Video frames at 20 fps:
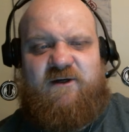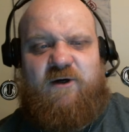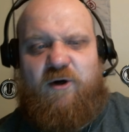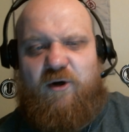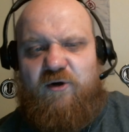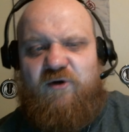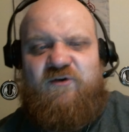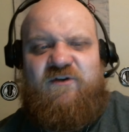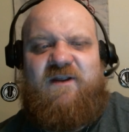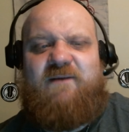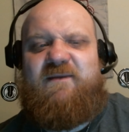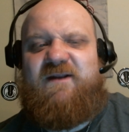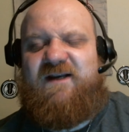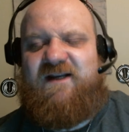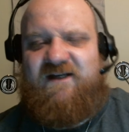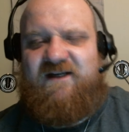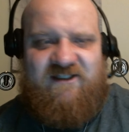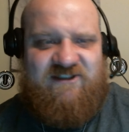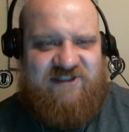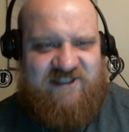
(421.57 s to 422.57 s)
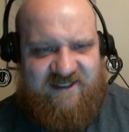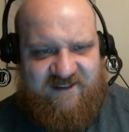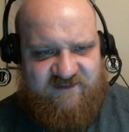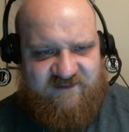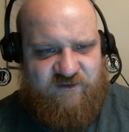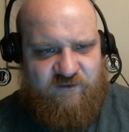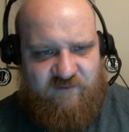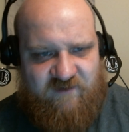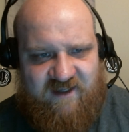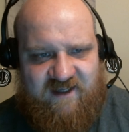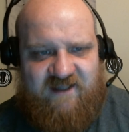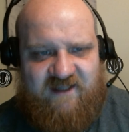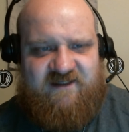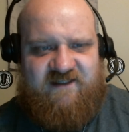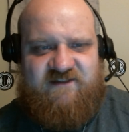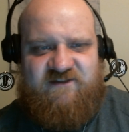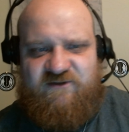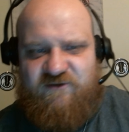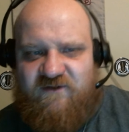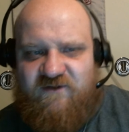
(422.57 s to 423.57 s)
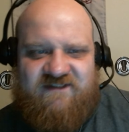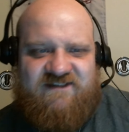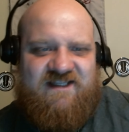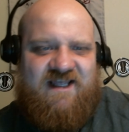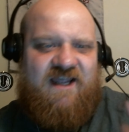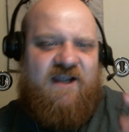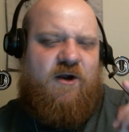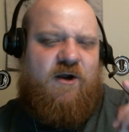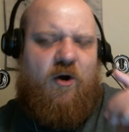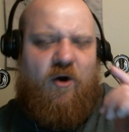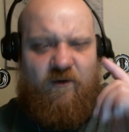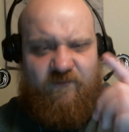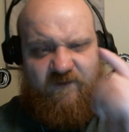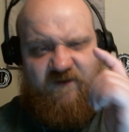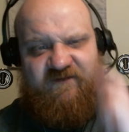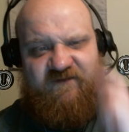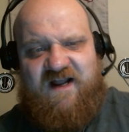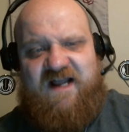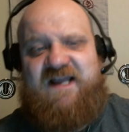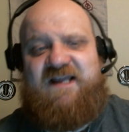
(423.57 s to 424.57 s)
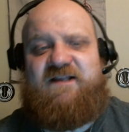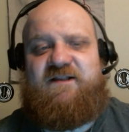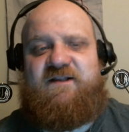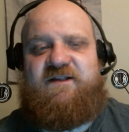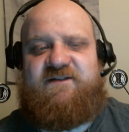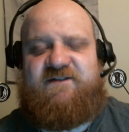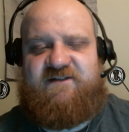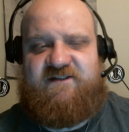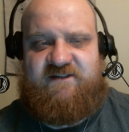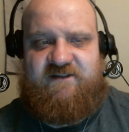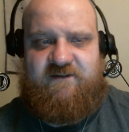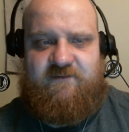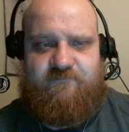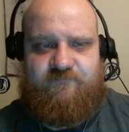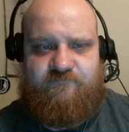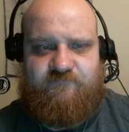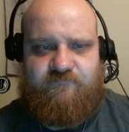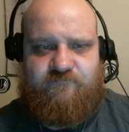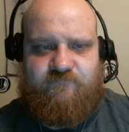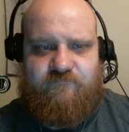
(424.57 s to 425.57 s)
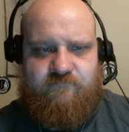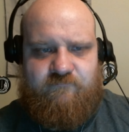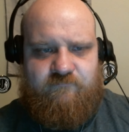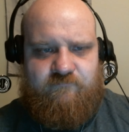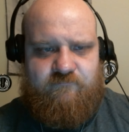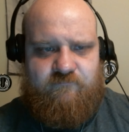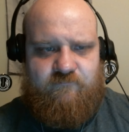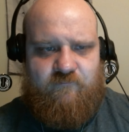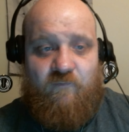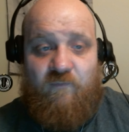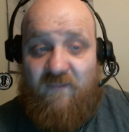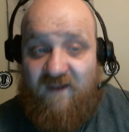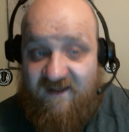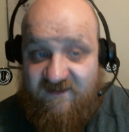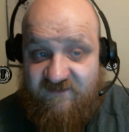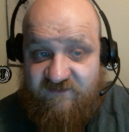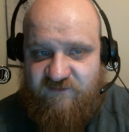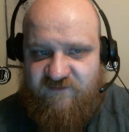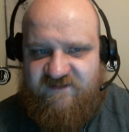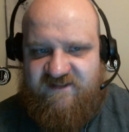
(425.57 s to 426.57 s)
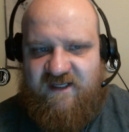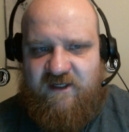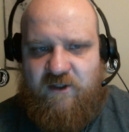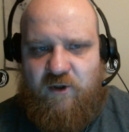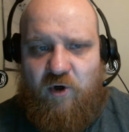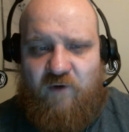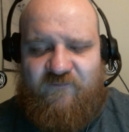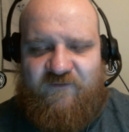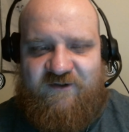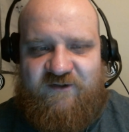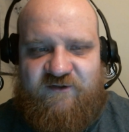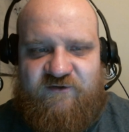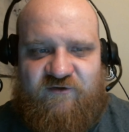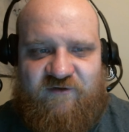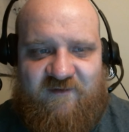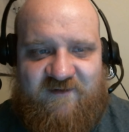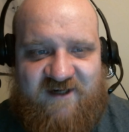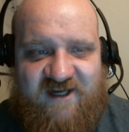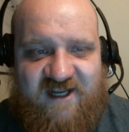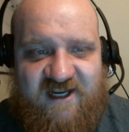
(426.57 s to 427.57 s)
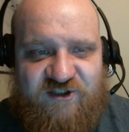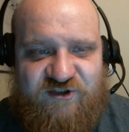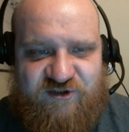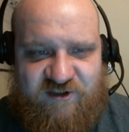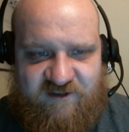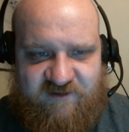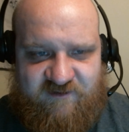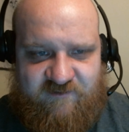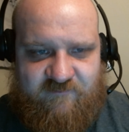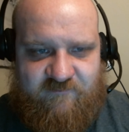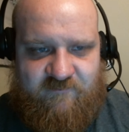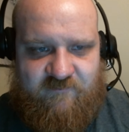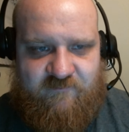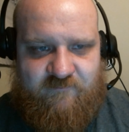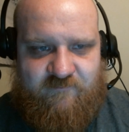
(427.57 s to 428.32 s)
and hurt them at any chance you get. As soon as they call for violence, as soon as they call for discrimination,